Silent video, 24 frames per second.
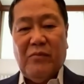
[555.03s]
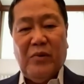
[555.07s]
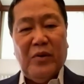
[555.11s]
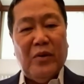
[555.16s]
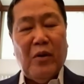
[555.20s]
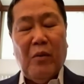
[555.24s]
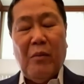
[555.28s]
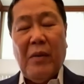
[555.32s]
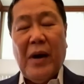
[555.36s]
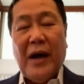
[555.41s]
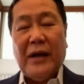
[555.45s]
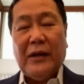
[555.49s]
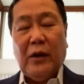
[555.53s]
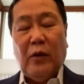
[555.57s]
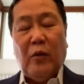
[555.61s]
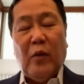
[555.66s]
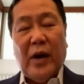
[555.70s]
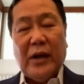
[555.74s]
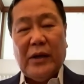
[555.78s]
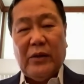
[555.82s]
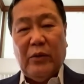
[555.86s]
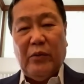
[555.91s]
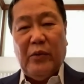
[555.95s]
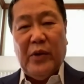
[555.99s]
No matter
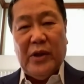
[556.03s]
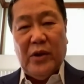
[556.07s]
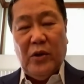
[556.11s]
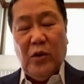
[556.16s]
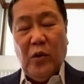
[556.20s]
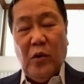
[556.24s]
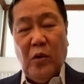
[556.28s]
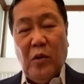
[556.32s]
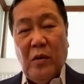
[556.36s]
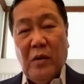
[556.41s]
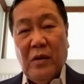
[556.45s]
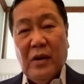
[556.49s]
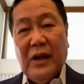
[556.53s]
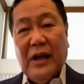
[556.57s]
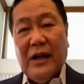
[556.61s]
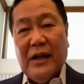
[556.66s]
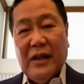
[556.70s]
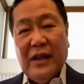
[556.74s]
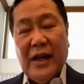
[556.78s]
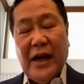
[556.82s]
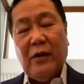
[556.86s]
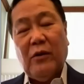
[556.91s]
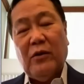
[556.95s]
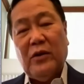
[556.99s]
what we do, they
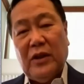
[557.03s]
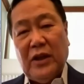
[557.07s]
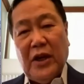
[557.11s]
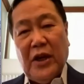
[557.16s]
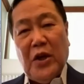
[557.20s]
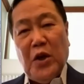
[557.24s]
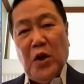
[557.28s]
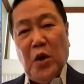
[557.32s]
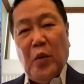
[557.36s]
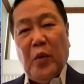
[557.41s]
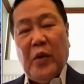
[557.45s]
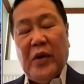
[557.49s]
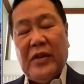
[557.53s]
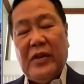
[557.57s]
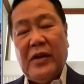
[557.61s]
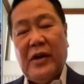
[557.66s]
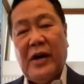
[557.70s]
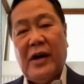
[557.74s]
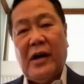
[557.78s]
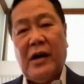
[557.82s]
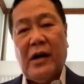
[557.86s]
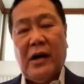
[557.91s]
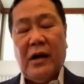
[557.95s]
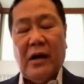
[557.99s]
continue with
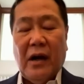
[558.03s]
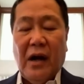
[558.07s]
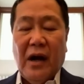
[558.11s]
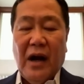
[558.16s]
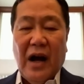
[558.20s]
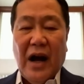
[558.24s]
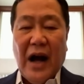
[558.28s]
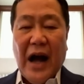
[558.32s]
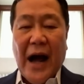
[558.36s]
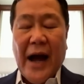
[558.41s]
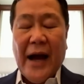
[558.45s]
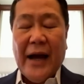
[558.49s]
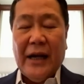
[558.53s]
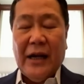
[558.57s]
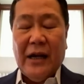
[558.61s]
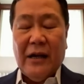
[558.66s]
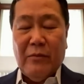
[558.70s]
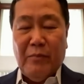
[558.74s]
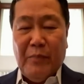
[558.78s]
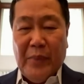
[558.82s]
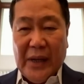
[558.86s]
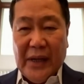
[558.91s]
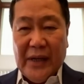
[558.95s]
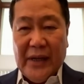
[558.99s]
their island
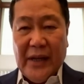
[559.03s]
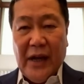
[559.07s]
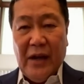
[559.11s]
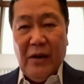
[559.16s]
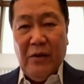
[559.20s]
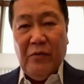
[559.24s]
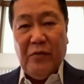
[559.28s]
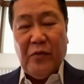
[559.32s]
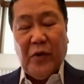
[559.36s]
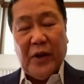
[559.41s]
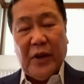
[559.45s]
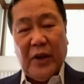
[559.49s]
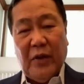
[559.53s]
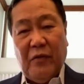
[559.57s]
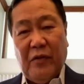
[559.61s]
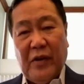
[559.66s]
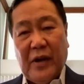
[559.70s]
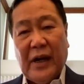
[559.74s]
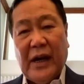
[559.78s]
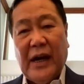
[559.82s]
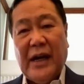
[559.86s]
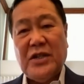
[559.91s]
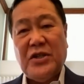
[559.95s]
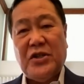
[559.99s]
building,
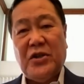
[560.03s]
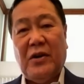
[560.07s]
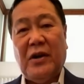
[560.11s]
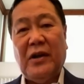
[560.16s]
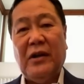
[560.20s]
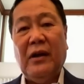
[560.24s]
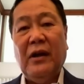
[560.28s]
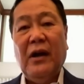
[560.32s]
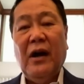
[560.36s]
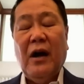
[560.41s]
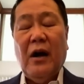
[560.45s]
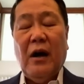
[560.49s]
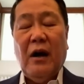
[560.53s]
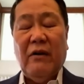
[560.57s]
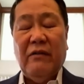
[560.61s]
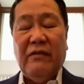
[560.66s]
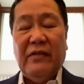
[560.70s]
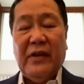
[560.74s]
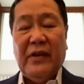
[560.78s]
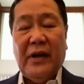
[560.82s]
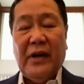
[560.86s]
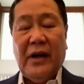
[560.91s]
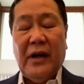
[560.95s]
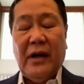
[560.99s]
fortification of
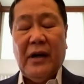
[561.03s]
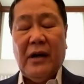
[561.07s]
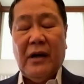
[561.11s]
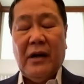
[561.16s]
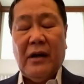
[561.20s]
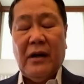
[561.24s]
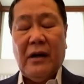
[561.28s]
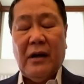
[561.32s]
their